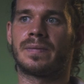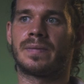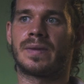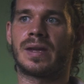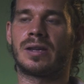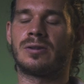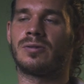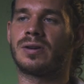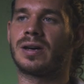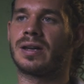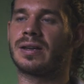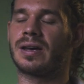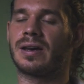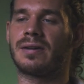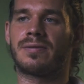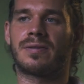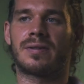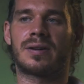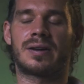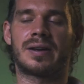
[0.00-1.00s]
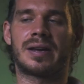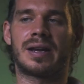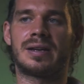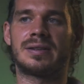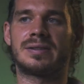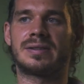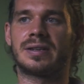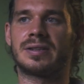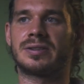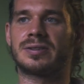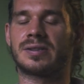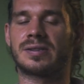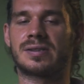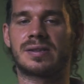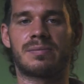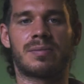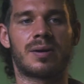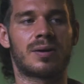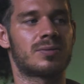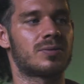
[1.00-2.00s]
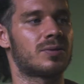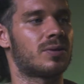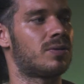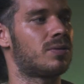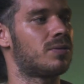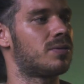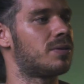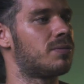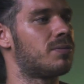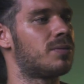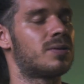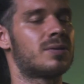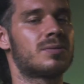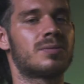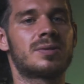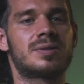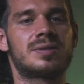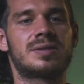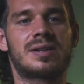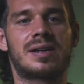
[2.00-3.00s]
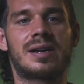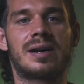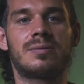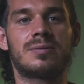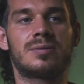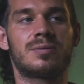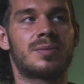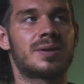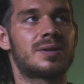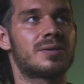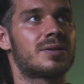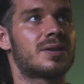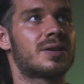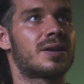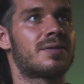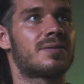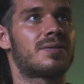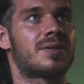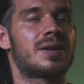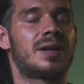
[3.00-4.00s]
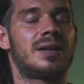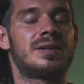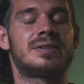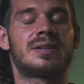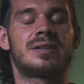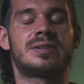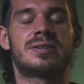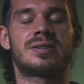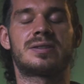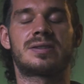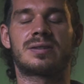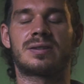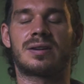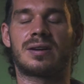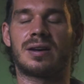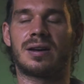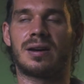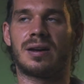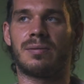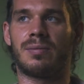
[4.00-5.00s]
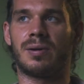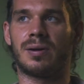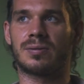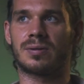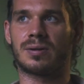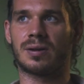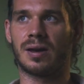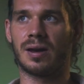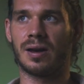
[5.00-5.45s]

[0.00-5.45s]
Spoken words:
And you can have realizations about all the world what's around you, but you can have realizations about